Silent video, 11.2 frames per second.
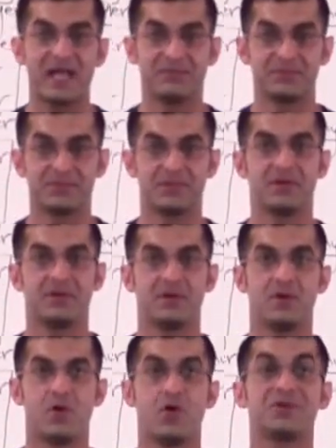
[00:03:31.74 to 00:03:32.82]
types
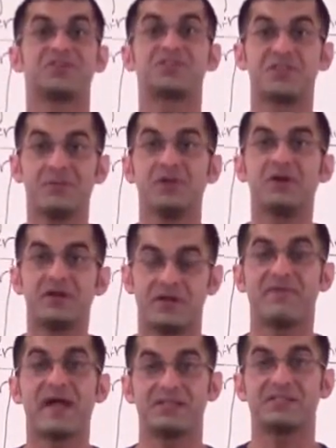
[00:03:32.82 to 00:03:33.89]
or similar
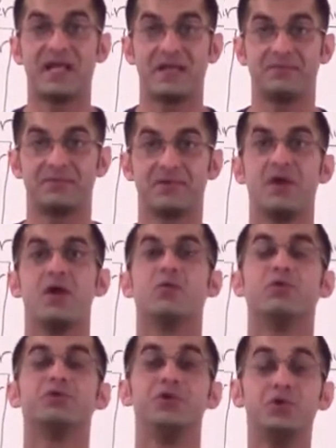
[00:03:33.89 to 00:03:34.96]
device types
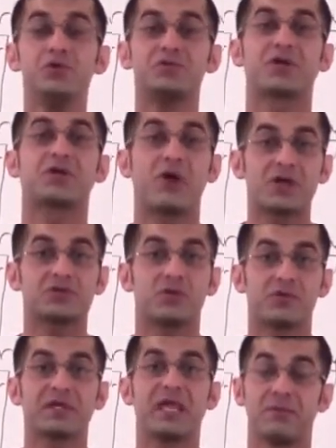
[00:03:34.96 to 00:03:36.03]
will use a
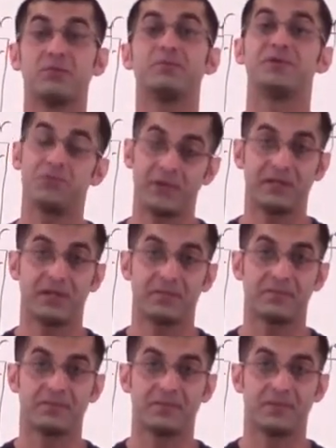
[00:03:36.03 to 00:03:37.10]
crossover cable between them.
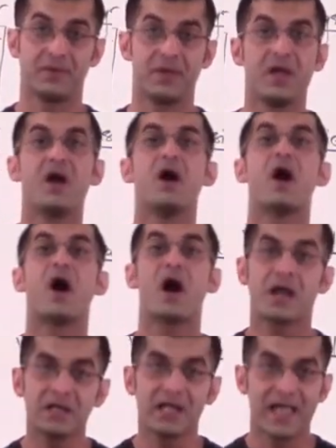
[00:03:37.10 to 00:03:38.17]

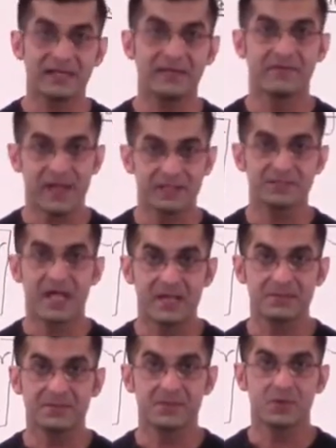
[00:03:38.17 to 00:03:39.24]
Unlike device
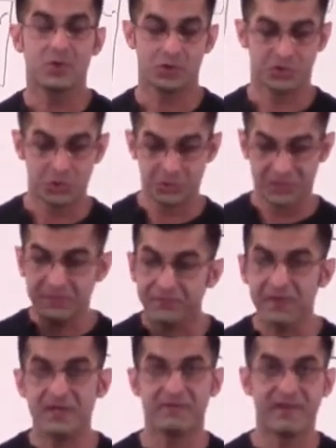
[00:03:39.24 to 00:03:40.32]
types or 2
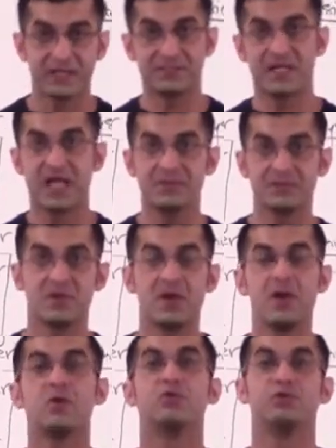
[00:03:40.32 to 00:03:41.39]
different device types
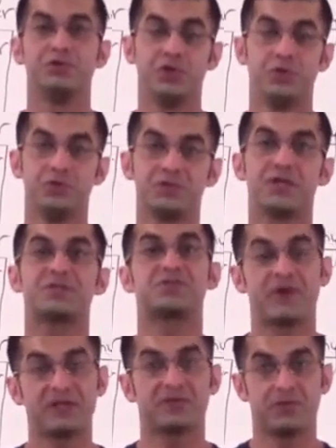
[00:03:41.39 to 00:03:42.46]
will use a
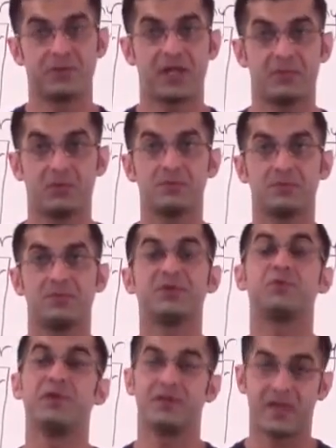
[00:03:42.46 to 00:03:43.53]
straight through cable
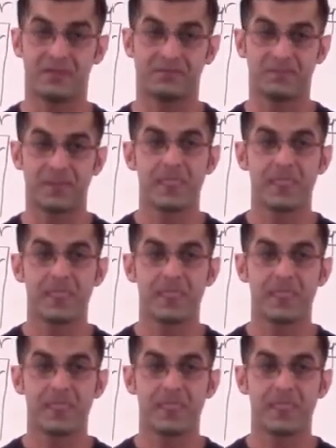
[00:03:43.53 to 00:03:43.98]
between them.